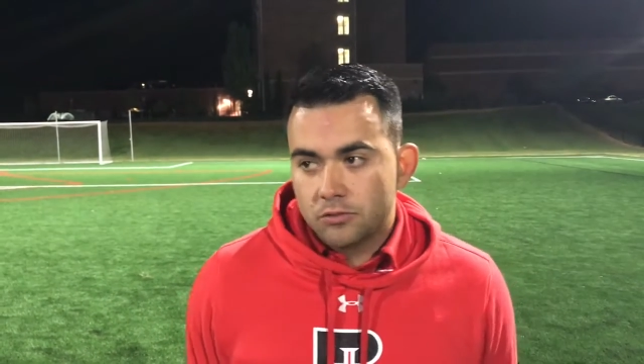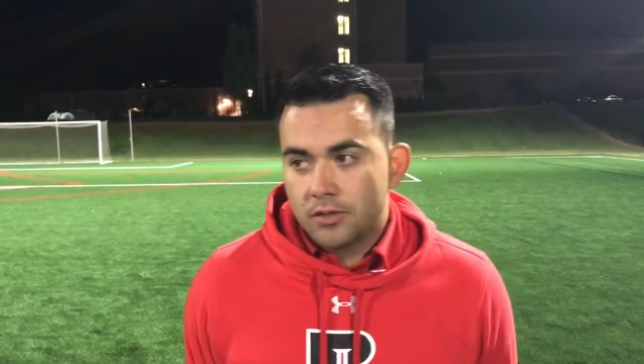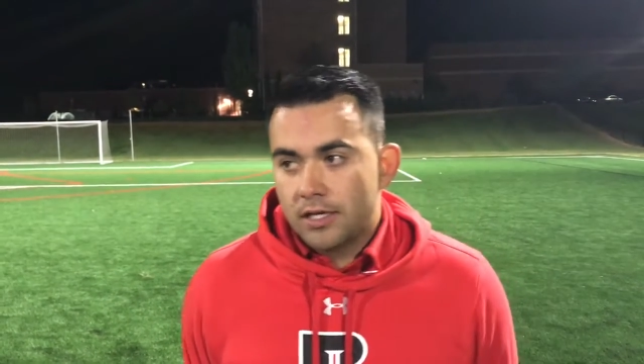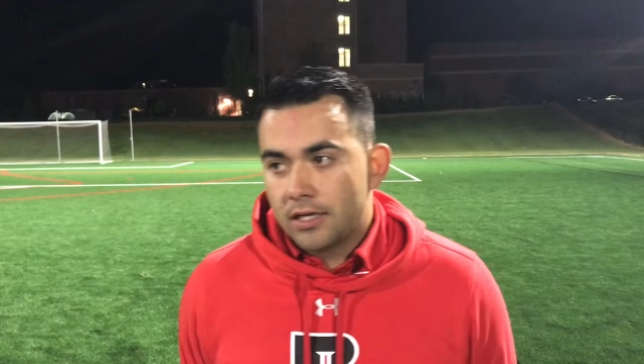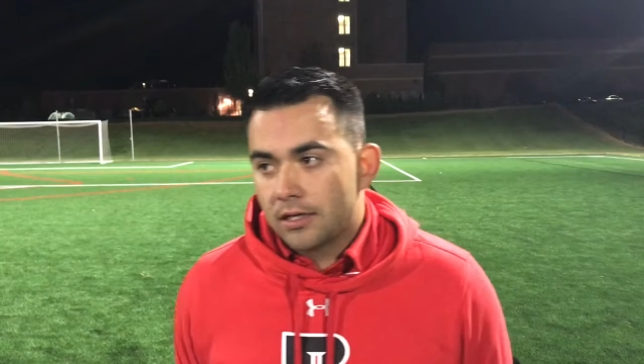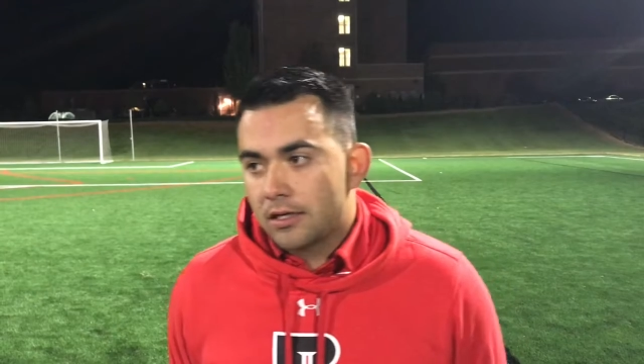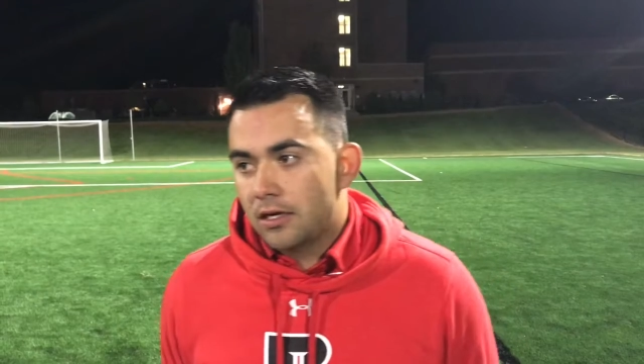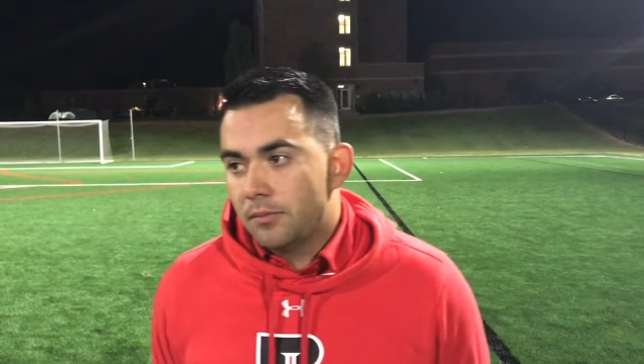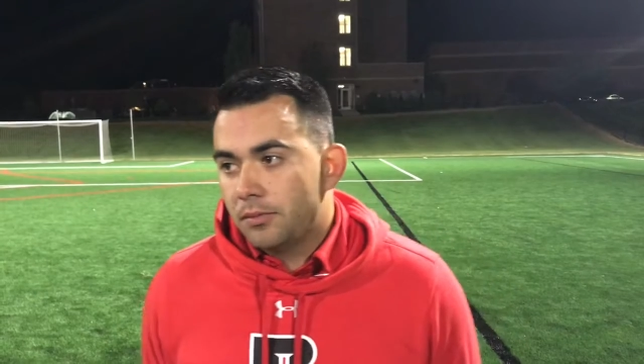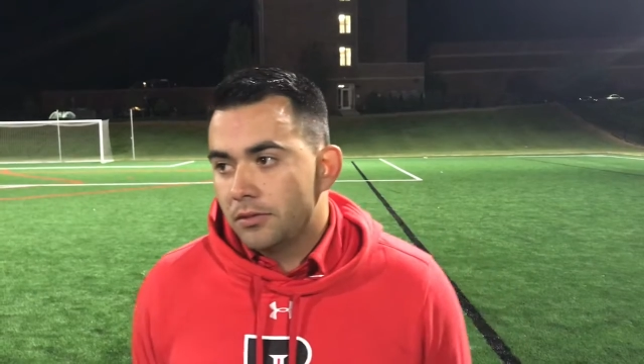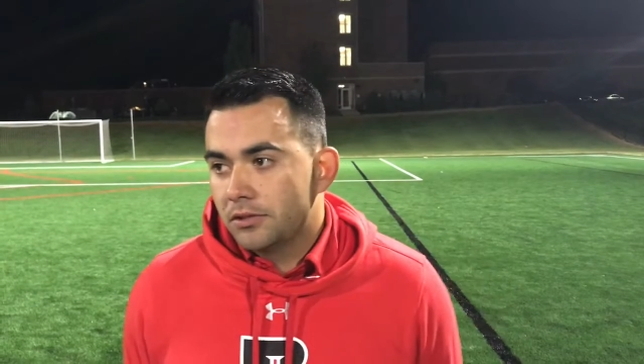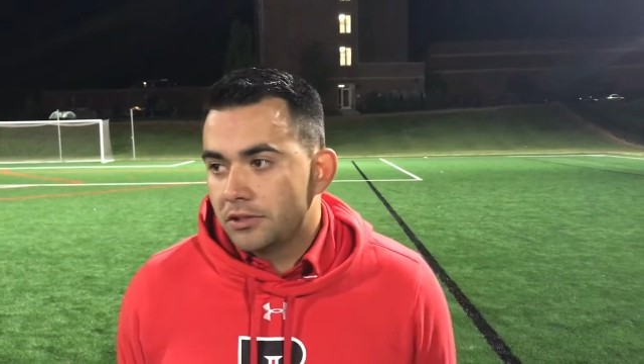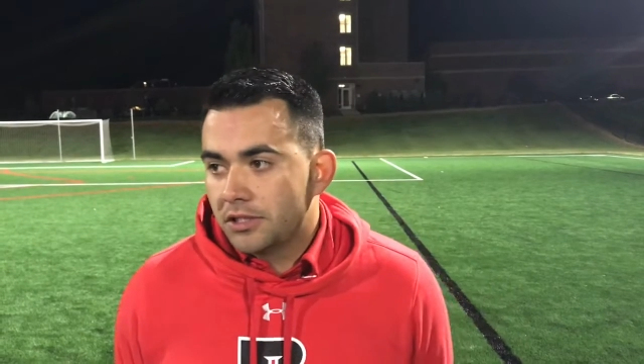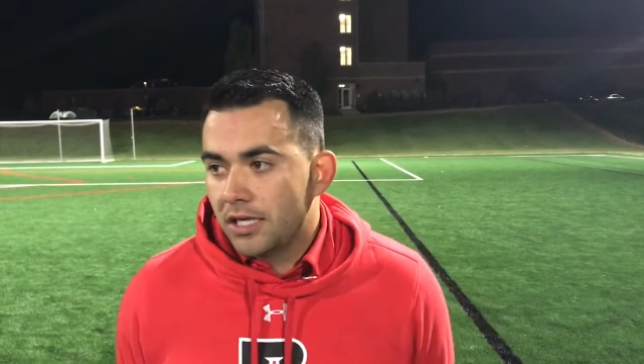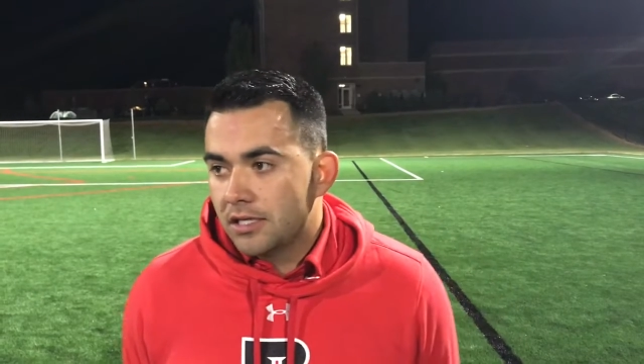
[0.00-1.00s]
We had a
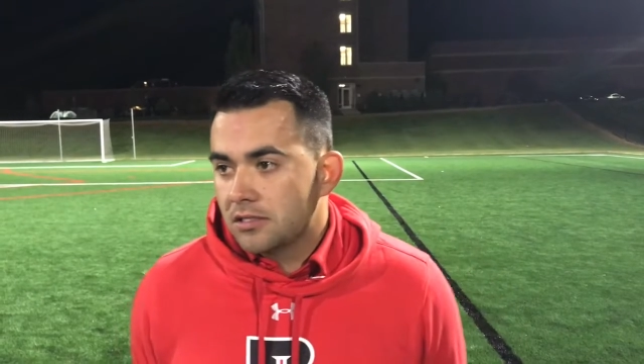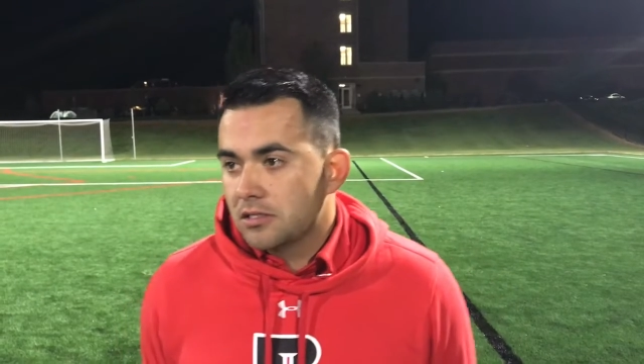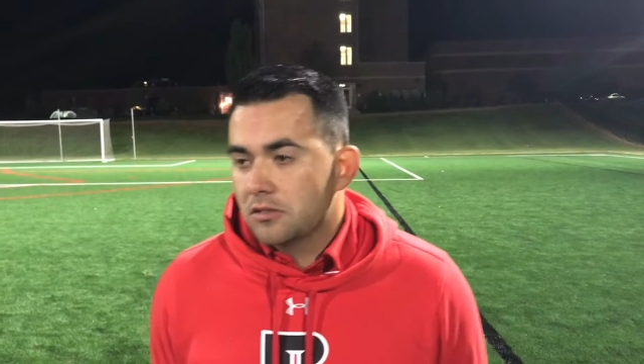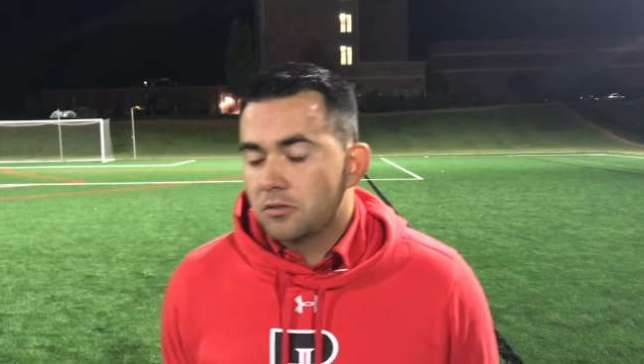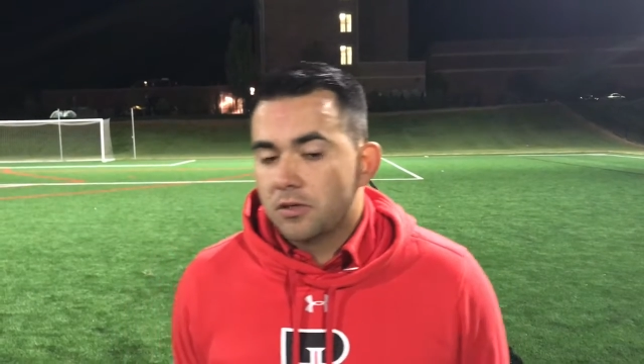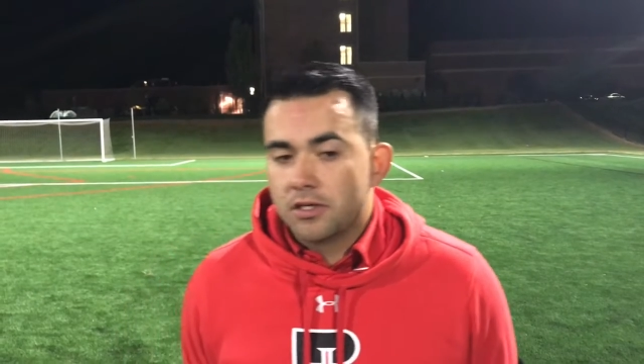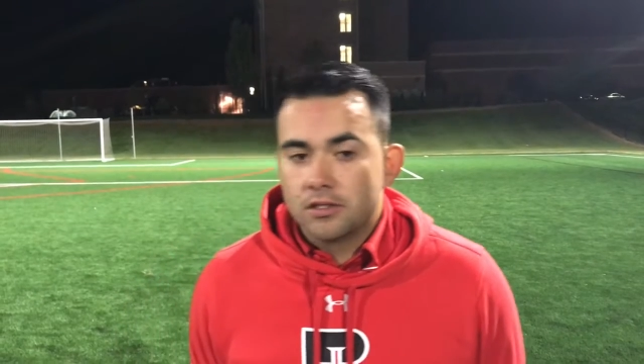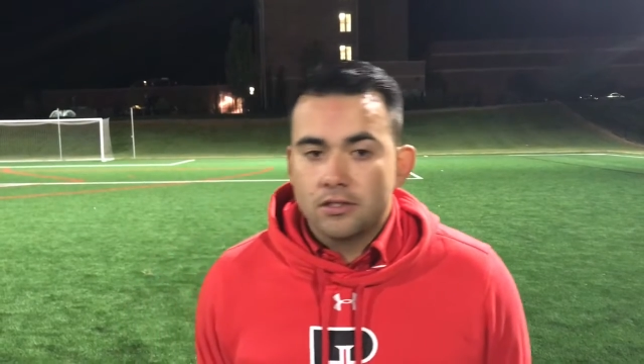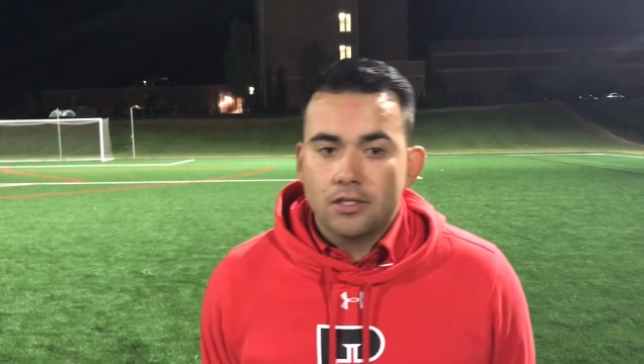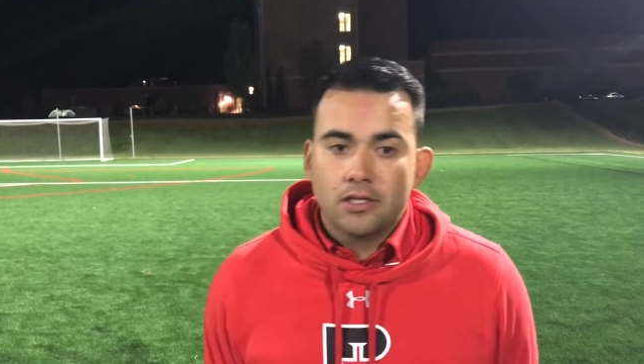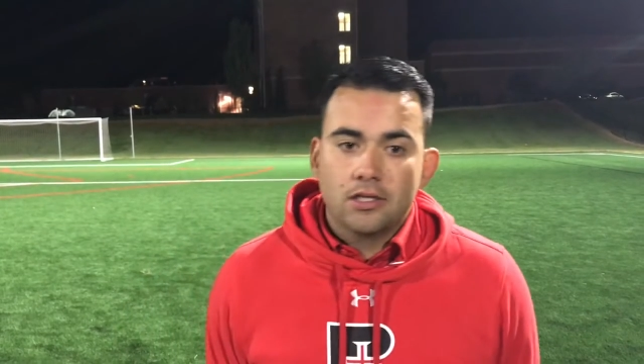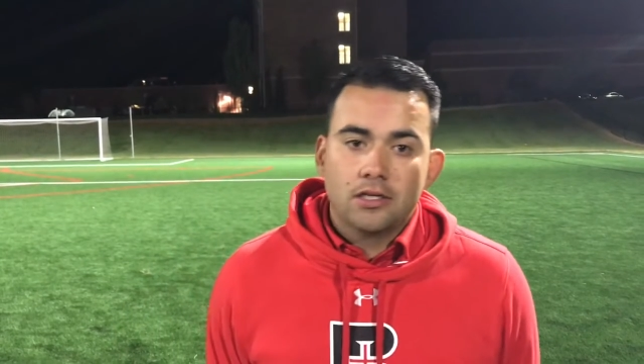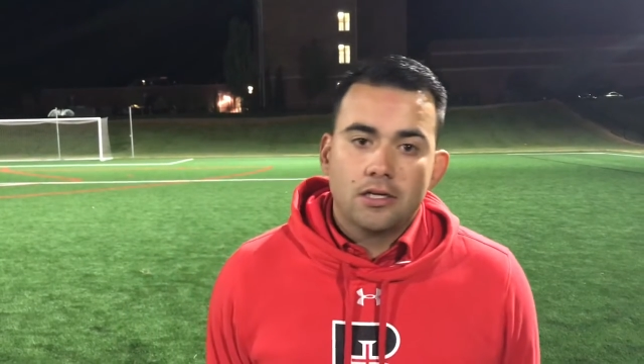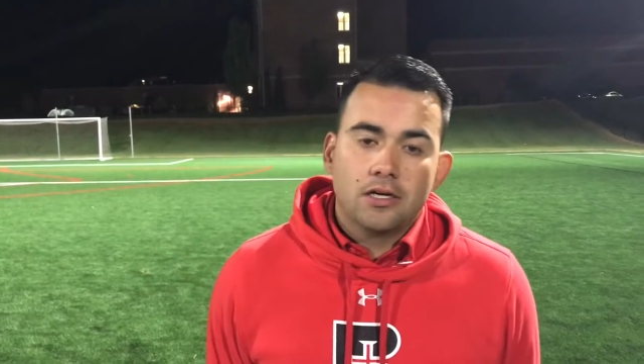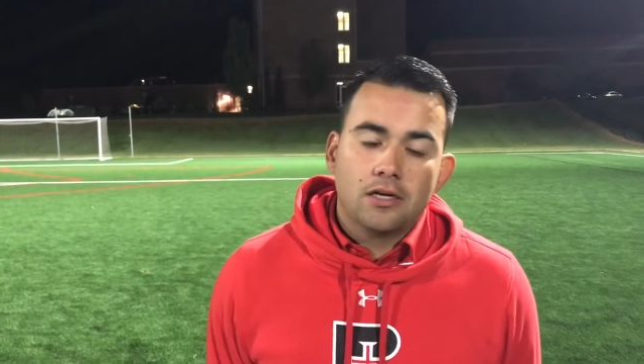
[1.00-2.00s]
couple of chances where the,
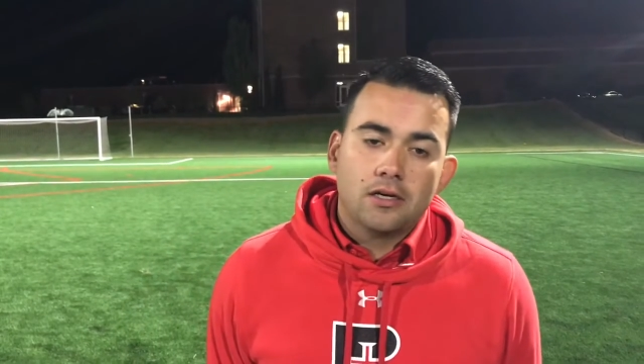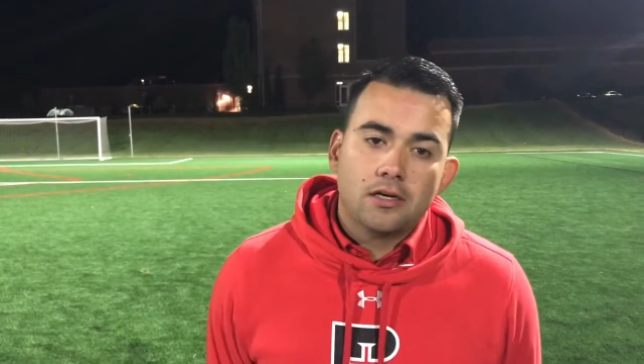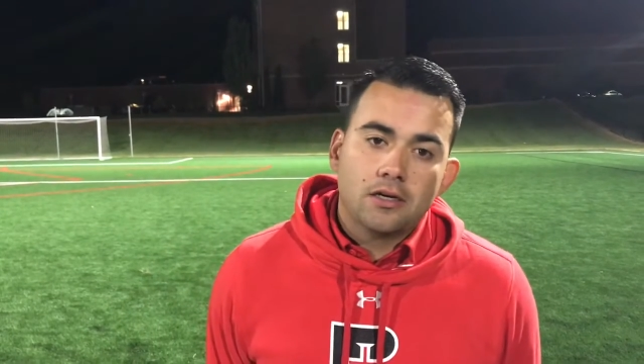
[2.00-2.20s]
uh,